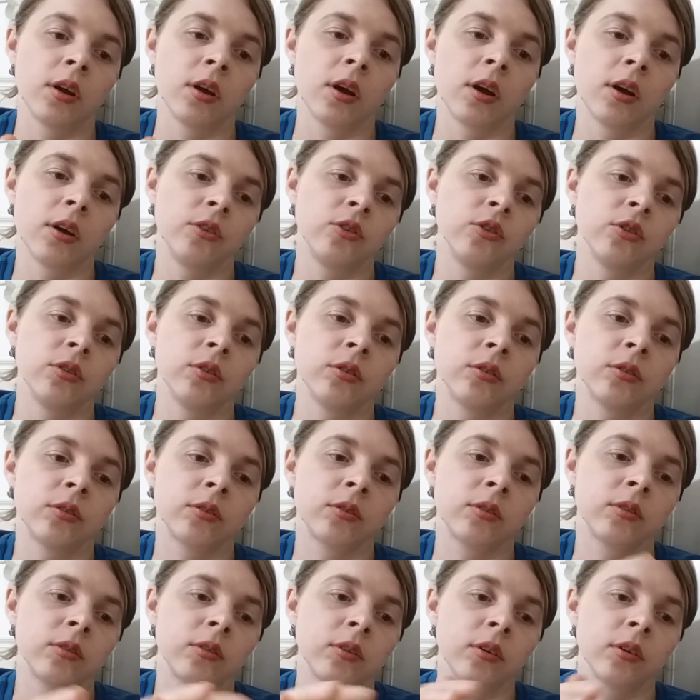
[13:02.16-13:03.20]
I just
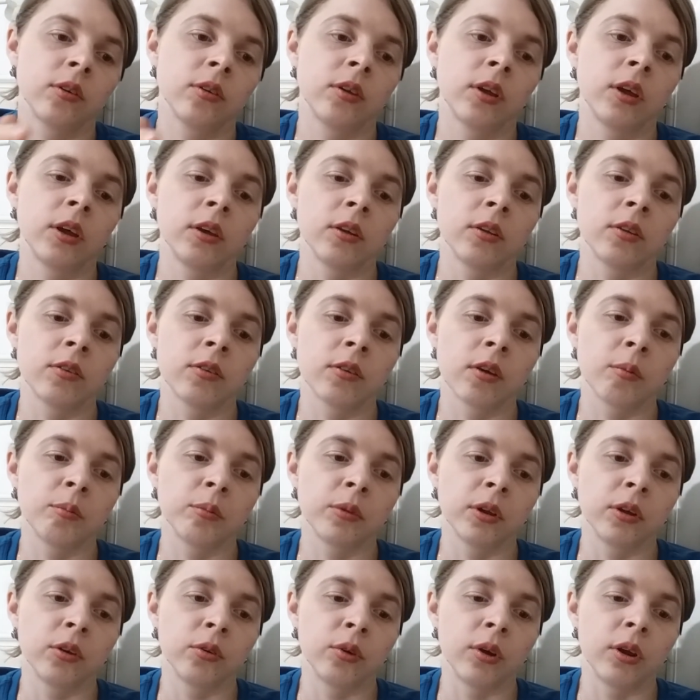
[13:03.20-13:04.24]
think it's
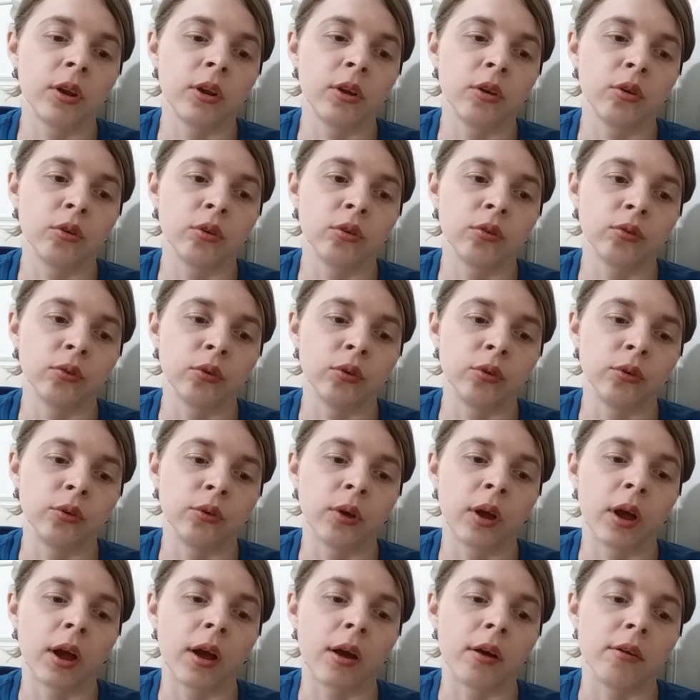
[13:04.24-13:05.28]
something really useful to
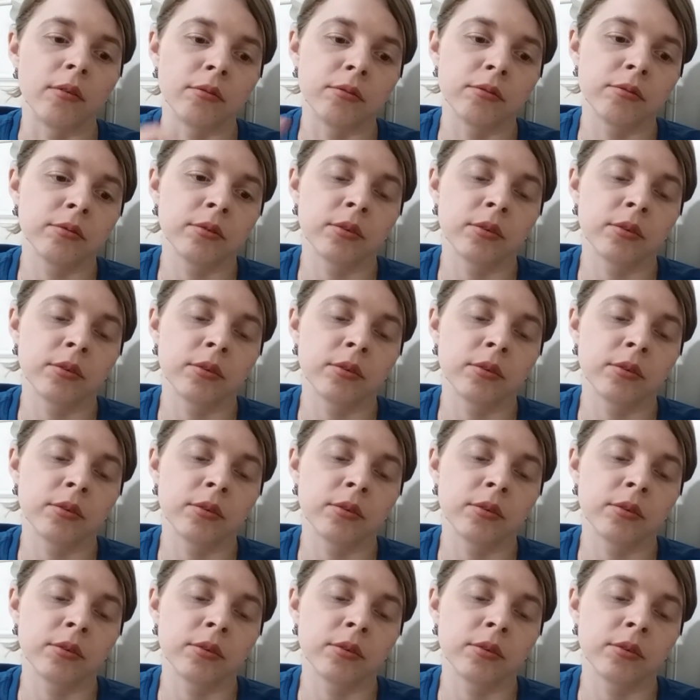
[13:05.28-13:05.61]
have.